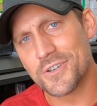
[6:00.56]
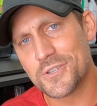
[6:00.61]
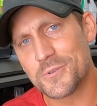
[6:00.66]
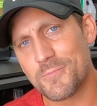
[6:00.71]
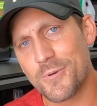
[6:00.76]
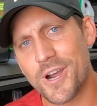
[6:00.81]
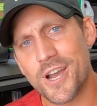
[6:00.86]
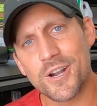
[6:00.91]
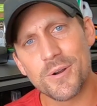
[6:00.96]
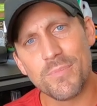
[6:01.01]
your
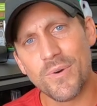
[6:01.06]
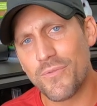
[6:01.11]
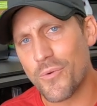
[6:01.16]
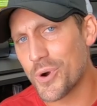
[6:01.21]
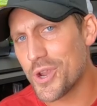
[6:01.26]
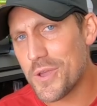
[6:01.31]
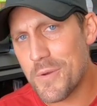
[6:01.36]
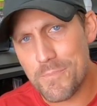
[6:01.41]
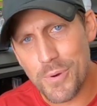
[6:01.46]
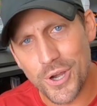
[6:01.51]
spreader
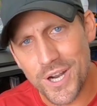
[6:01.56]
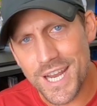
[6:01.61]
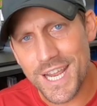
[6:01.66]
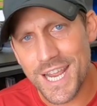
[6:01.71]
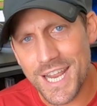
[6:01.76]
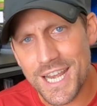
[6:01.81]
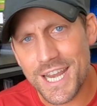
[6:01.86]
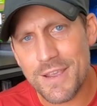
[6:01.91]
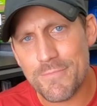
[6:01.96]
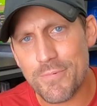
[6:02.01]
before you put
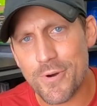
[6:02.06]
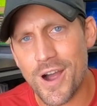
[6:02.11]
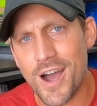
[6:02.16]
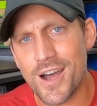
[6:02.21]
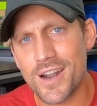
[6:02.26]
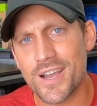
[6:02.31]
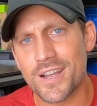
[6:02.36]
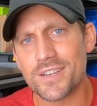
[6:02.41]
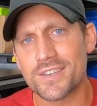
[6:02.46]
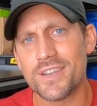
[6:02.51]
any
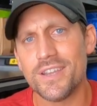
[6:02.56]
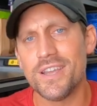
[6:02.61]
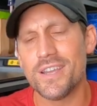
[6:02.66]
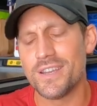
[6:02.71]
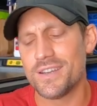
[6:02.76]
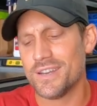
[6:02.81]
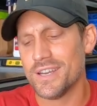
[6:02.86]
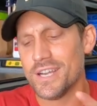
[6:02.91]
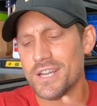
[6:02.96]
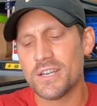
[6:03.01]
product
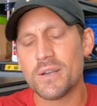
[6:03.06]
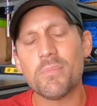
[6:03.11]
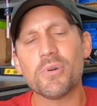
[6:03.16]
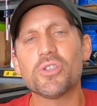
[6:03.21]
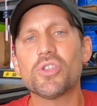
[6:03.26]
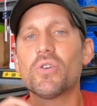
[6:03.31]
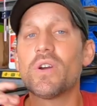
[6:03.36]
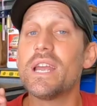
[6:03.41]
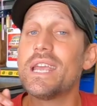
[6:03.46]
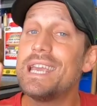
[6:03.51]
in. Number
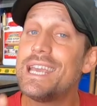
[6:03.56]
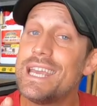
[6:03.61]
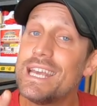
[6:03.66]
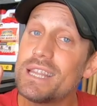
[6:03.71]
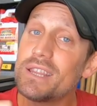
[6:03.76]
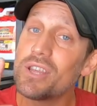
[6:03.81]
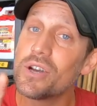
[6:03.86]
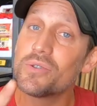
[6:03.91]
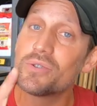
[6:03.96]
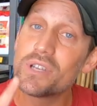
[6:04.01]
3,
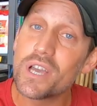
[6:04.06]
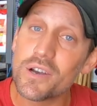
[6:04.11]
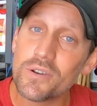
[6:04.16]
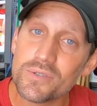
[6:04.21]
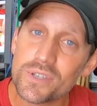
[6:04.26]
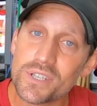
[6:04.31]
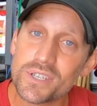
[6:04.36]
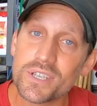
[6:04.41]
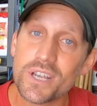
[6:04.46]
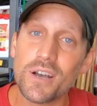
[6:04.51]
get those
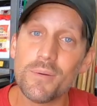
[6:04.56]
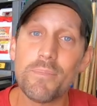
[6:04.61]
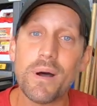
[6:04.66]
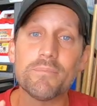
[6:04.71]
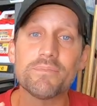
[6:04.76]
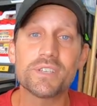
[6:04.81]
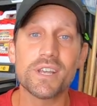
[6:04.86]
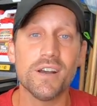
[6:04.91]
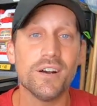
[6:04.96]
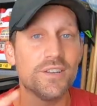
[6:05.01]
hoses up.
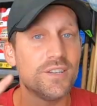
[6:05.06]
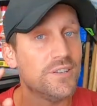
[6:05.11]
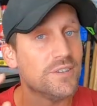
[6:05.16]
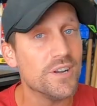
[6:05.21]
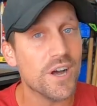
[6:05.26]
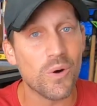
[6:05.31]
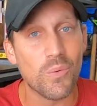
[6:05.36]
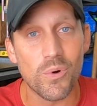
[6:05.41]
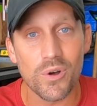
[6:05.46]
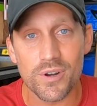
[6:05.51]
I'm telling you, you
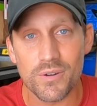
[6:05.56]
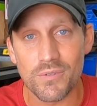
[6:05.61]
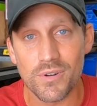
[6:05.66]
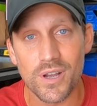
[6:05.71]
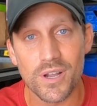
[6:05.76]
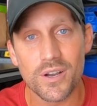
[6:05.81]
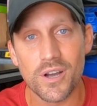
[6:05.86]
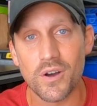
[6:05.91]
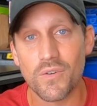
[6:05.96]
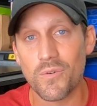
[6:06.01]
don't want to
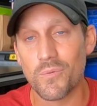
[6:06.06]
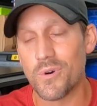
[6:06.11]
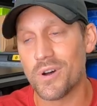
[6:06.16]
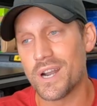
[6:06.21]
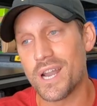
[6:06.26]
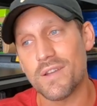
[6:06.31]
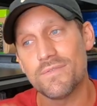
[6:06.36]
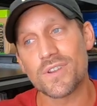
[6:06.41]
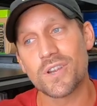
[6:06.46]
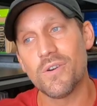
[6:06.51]
run over
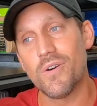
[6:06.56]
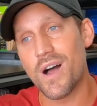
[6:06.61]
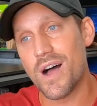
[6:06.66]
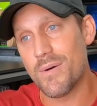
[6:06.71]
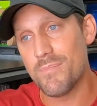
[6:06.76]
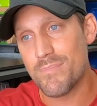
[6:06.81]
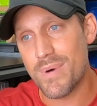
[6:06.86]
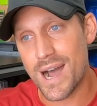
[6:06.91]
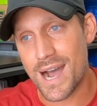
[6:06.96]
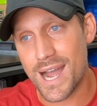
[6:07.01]
one, have to go
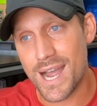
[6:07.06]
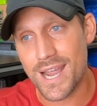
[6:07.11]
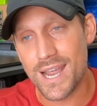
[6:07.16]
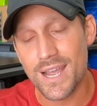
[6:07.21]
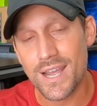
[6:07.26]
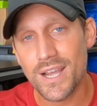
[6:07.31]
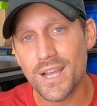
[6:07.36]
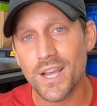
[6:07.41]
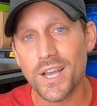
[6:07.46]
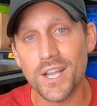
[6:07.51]
out and buy
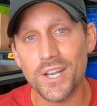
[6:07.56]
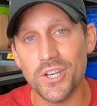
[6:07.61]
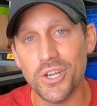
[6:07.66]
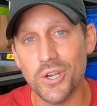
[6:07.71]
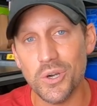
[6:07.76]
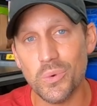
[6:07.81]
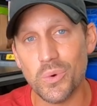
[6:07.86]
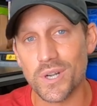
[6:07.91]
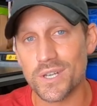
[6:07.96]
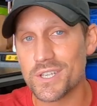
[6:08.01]
a
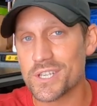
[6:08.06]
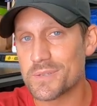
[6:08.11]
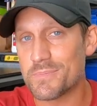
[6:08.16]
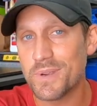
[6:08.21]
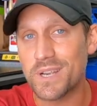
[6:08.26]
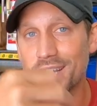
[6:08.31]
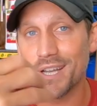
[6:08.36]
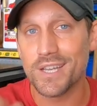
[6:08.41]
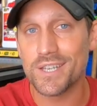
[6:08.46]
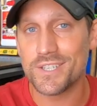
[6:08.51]
new one just
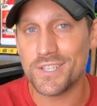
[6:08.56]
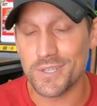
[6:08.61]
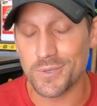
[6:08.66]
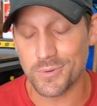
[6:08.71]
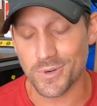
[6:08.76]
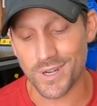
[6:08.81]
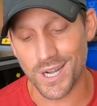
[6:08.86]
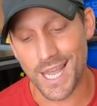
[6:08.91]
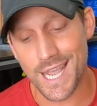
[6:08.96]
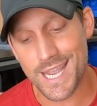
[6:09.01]
because you
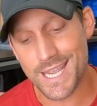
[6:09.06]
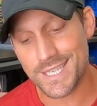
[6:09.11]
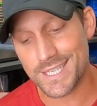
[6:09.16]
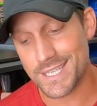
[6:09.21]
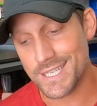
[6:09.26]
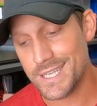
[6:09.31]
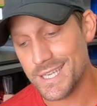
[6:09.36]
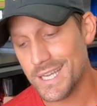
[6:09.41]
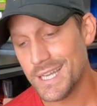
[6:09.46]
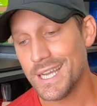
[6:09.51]
were
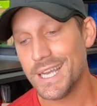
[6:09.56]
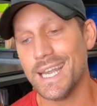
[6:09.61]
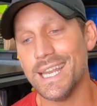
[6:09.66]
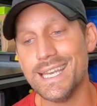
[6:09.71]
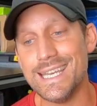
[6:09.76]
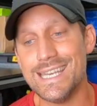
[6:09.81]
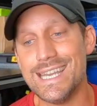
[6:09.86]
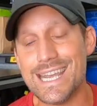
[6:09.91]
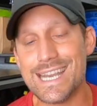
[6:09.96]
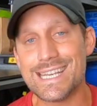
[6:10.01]
lazy
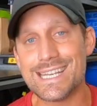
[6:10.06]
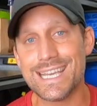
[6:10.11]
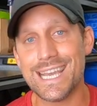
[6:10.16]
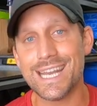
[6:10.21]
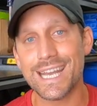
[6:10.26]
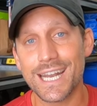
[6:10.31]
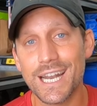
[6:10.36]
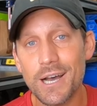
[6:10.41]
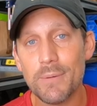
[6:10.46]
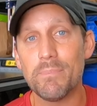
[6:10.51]
and didn't
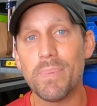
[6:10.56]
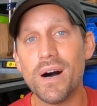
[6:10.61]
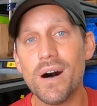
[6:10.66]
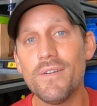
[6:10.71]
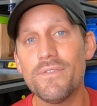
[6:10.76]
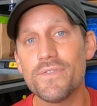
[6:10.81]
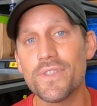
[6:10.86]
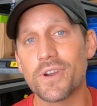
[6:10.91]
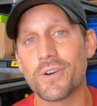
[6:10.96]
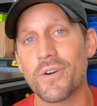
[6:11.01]
get it up
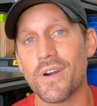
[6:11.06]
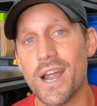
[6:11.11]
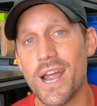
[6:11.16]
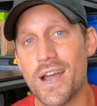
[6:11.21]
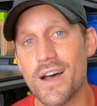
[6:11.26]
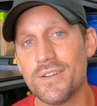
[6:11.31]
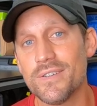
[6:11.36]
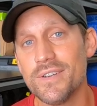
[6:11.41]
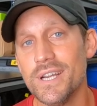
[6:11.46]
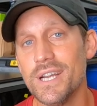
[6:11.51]
off the
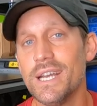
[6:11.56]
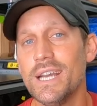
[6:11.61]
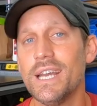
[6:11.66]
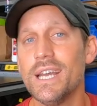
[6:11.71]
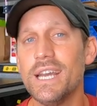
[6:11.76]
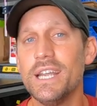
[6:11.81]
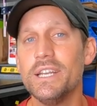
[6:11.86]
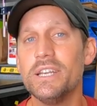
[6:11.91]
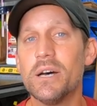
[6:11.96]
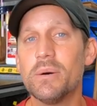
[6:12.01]
ground.
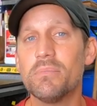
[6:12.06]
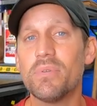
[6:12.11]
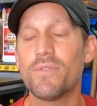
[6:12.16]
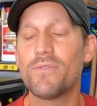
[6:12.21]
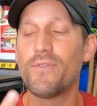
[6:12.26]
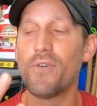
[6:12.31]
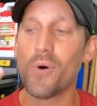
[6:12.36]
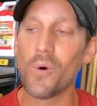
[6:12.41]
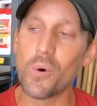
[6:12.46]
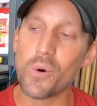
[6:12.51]
And Number
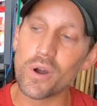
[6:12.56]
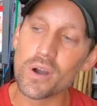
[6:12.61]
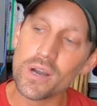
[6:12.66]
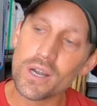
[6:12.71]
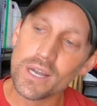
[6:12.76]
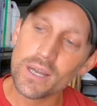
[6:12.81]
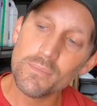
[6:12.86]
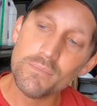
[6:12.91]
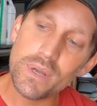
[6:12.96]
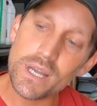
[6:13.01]
4,
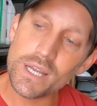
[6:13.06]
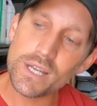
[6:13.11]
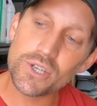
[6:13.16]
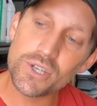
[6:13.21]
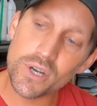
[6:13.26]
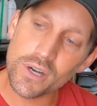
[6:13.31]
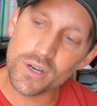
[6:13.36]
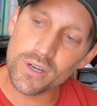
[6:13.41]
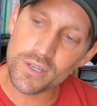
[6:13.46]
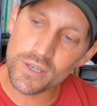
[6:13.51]
be
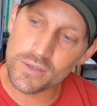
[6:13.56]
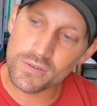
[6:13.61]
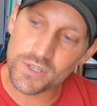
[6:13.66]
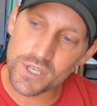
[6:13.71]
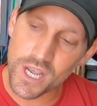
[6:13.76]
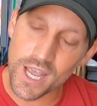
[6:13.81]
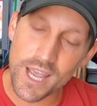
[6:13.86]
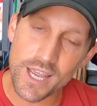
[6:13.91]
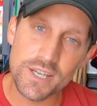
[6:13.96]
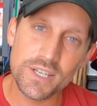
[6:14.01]
sure you
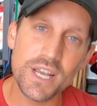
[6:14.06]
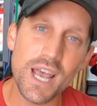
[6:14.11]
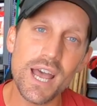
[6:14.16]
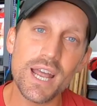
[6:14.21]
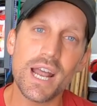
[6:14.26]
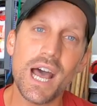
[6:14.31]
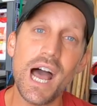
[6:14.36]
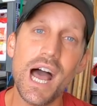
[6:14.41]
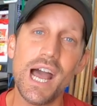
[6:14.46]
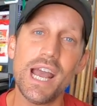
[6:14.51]
change
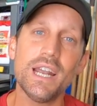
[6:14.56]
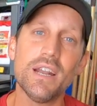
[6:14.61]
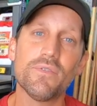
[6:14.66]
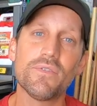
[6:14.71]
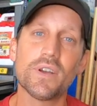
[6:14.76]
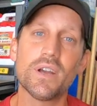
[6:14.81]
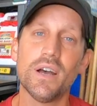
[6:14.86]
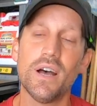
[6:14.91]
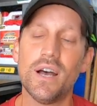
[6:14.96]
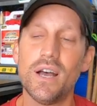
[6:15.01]
that height
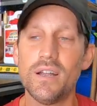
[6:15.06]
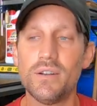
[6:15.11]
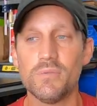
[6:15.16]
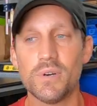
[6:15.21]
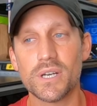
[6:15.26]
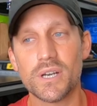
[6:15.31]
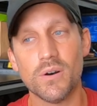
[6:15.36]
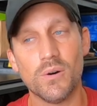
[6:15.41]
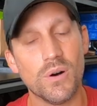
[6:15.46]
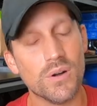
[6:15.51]
of cut
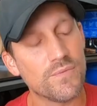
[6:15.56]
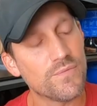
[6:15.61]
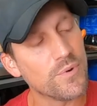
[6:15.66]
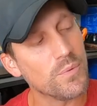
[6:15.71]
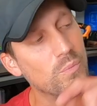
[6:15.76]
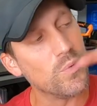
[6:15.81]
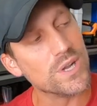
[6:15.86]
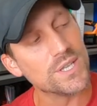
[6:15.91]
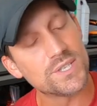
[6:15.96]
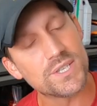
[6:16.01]
when going
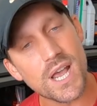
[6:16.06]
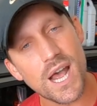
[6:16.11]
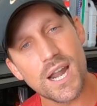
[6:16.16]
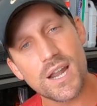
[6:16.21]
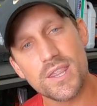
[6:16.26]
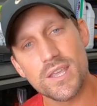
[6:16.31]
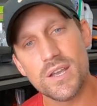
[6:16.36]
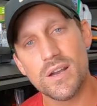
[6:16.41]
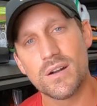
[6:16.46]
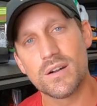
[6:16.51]
from one side
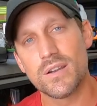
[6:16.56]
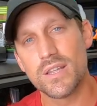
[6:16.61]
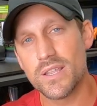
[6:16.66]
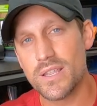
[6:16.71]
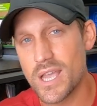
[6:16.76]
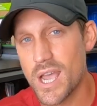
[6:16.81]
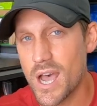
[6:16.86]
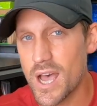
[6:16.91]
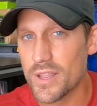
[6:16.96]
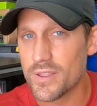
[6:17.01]
of the yard to
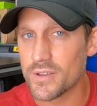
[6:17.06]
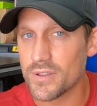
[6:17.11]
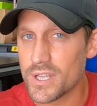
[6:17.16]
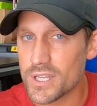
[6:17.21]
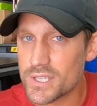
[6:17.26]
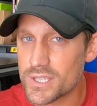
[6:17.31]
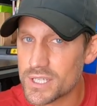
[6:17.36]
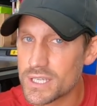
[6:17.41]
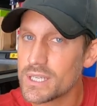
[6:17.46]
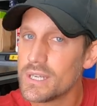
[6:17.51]
the other
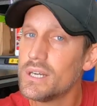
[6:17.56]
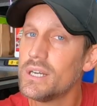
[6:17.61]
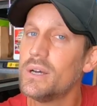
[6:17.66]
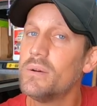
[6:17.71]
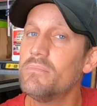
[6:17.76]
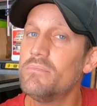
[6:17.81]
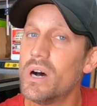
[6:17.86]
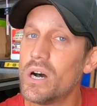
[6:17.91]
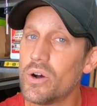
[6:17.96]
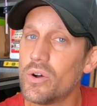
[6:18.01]
that's
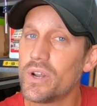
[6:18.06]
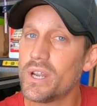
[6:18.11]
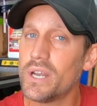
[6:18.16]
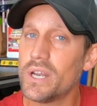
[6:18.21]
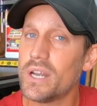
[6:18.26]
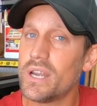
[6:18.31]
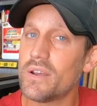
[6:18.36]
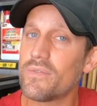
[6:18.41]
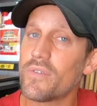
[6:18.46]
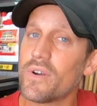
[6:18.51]
mowed at
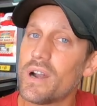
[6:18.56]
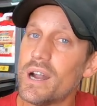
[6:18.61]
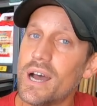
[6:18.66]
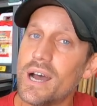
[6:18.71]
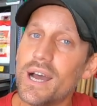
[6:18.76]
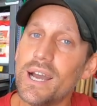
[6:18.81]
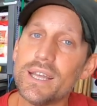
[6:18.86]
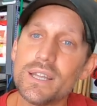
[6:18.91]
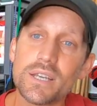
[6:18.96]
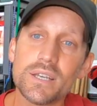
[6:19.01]
a different
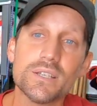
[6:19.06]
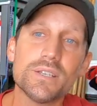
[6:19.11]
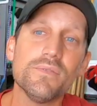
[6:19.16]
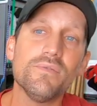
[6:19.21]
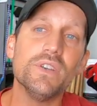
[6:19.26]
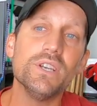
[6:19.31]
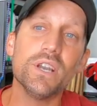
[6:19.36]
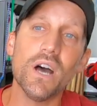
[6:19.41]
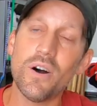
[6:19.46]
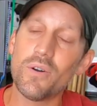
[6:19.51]
height, because
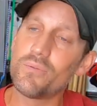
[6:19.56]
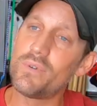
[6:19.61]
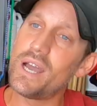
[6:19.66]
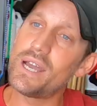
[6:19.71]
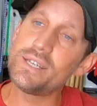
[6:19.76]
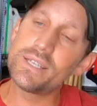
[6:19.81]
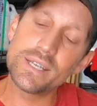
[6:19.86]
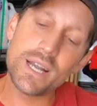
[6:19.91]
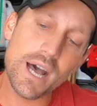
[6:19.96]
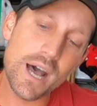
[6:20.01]
if you don't
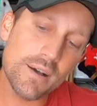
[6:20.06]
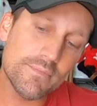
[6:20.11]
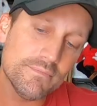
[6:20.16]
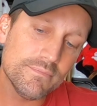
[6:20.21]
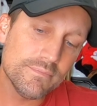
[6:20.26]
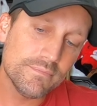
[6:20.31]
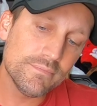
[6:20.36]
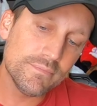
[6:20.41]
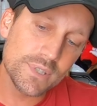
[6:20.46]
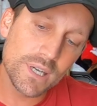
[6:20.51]
raise it
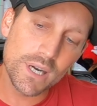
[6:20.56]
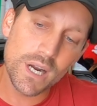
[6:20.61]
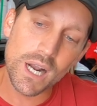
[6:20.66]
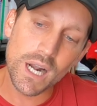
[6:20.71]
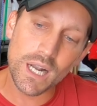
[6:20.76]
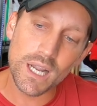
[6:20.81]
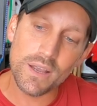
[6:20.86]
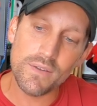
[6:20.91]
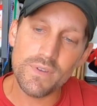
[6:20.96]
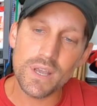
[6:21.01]
up, you're going
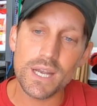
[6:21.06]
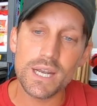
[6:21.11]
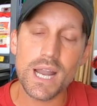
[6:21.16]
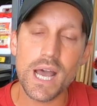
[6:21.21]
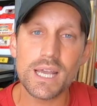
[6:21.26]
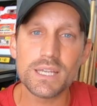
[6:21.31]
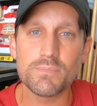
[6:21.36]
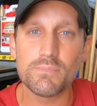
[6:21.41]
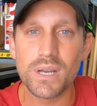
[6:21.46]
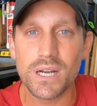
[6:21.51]
to leave you a
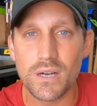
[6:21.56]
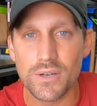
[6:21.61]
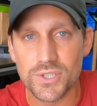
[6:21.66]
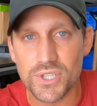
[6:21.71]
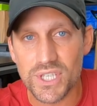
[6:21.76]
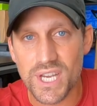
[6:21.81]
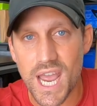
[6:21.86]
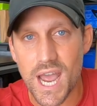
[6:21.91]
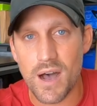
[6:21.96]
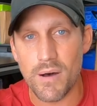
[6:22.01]
nice big old
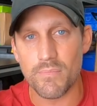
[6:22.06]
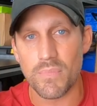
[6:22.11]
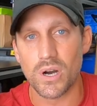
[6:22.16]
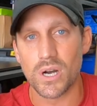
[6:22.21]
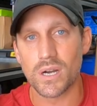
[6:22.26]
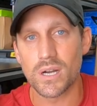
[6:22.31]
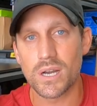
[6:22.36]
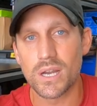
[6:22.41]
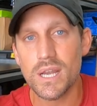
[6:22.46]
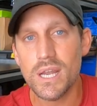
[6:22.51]
scalp
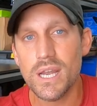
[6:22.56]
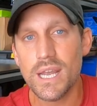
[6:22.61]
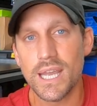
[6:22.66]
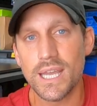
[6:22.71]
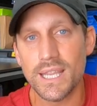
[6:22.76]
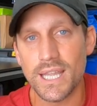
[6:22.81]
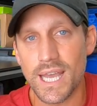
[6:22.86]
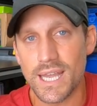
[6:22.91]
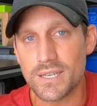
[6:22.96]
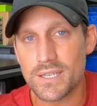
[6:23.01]
mark
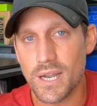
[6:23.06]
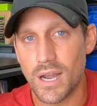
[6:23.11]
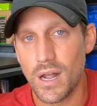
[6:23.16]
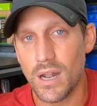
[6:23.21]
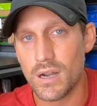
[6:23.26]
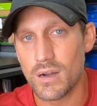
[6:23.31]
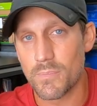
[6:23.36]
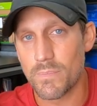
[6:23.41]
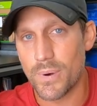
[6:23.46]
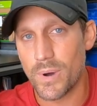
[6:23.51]
in that
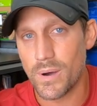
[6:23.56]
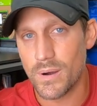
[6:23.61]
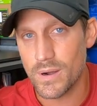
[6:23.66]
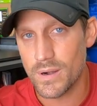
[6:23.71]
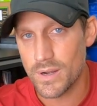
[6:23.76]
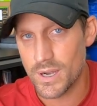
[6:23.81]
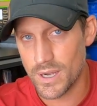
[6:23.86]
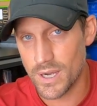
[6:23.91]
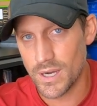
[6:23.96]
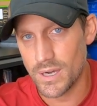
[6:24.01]
taller
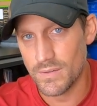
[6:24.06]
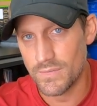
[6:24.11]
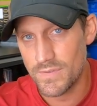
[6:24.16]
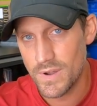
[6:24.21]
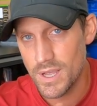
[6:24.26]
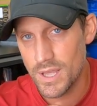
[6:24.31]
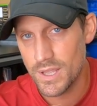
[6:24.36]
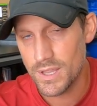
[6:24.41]
part of